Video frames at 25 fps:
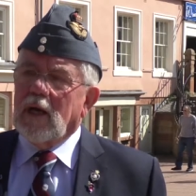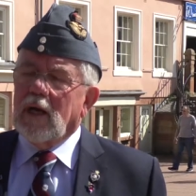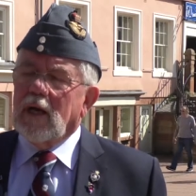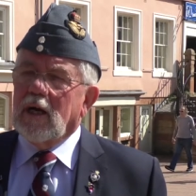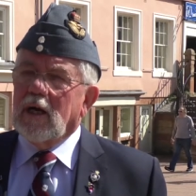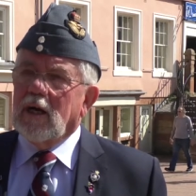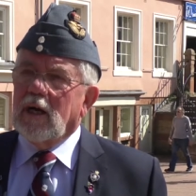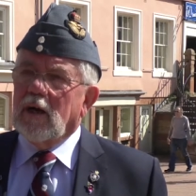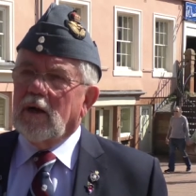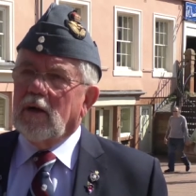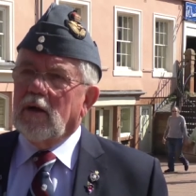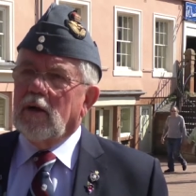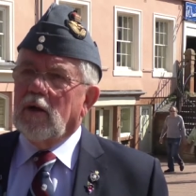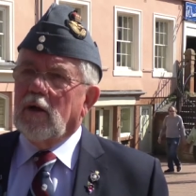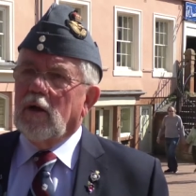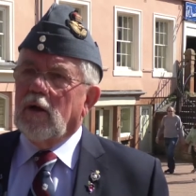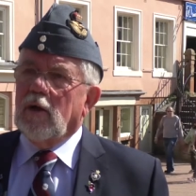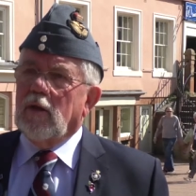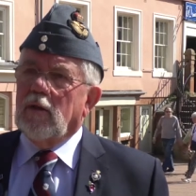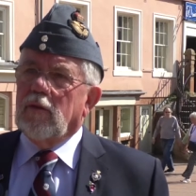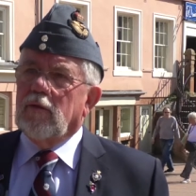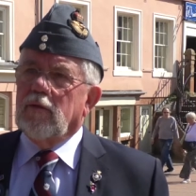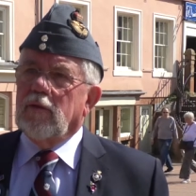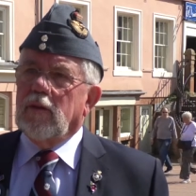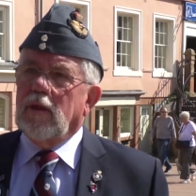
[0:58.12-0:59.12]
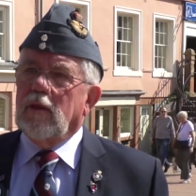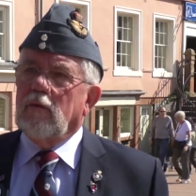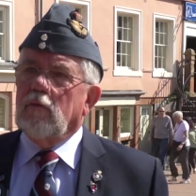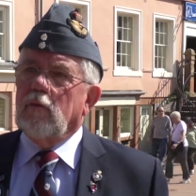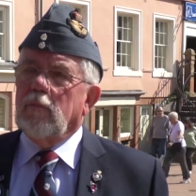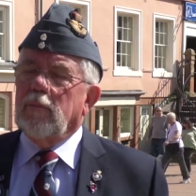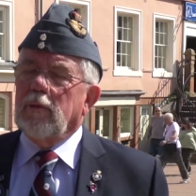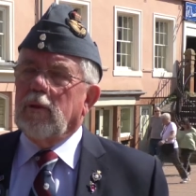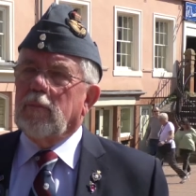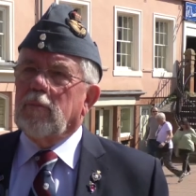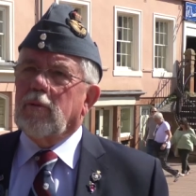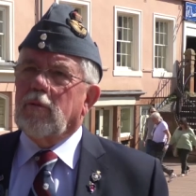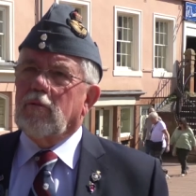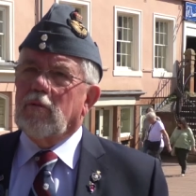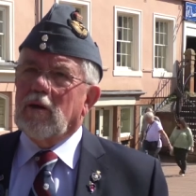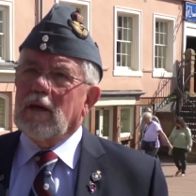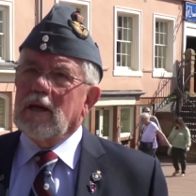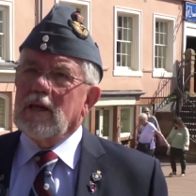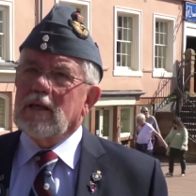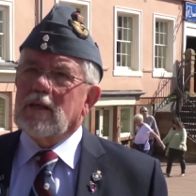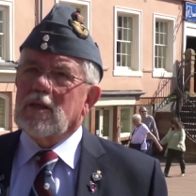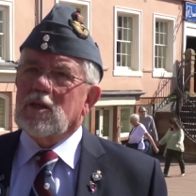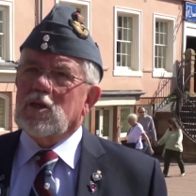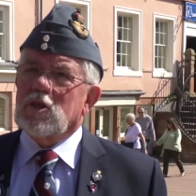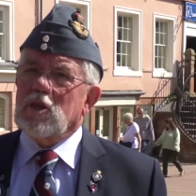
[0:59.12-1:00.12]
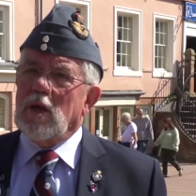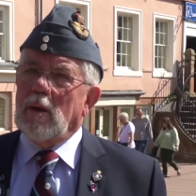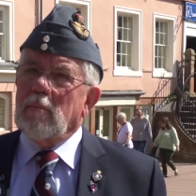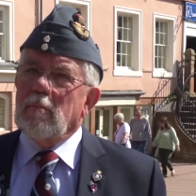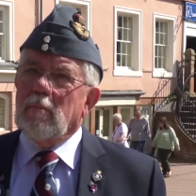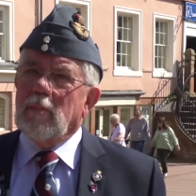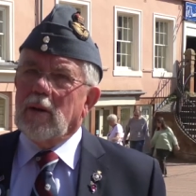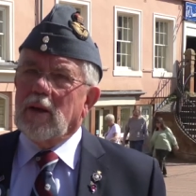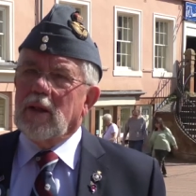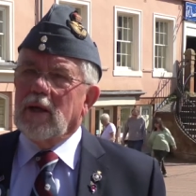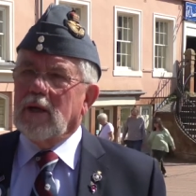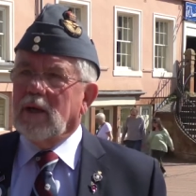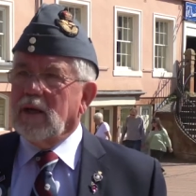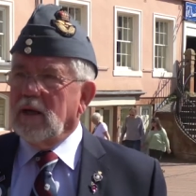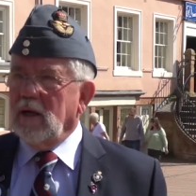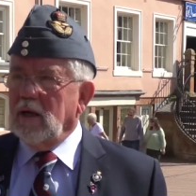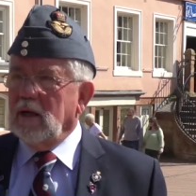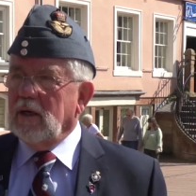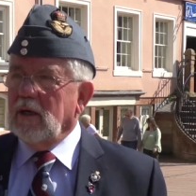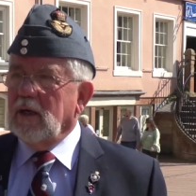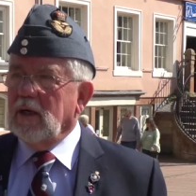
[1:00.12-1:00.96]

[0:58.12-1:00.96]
uh, there will be a parade assembling